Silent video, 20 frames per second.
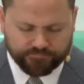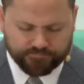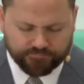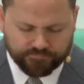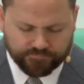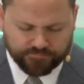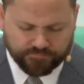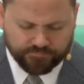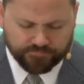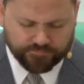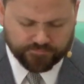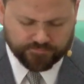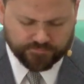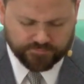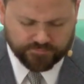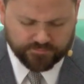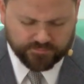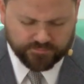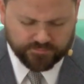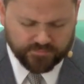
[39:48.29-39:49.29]

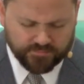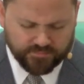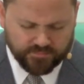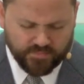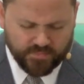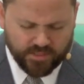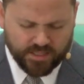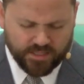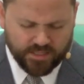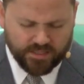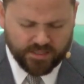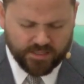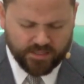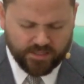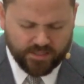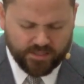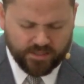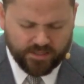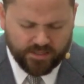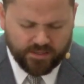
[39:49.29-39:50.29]

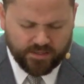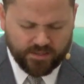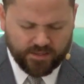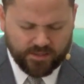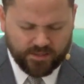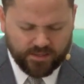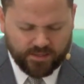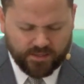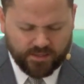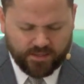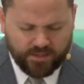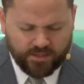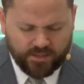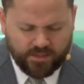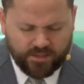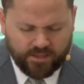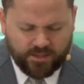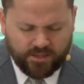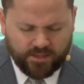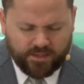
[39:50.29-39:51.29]

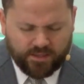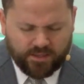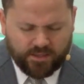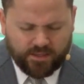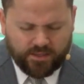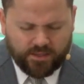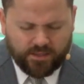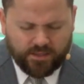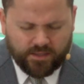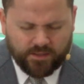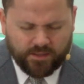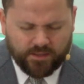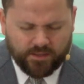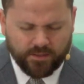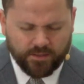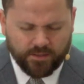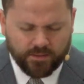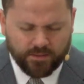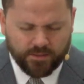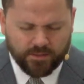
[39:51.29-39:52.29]

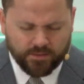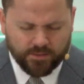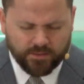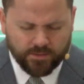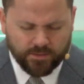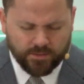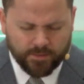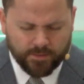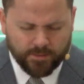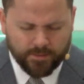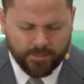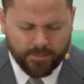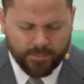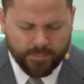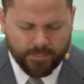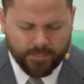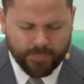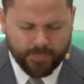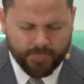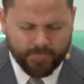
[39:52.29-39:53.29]

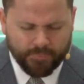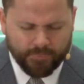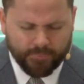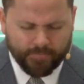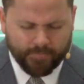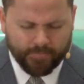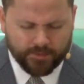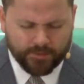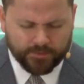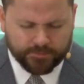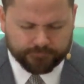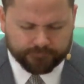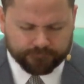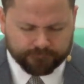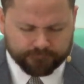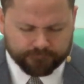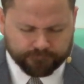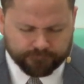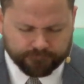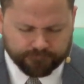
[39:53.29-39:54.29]

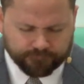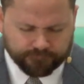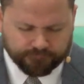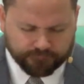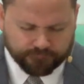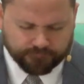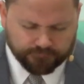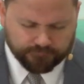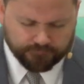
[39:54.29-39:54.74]
Nothing is said.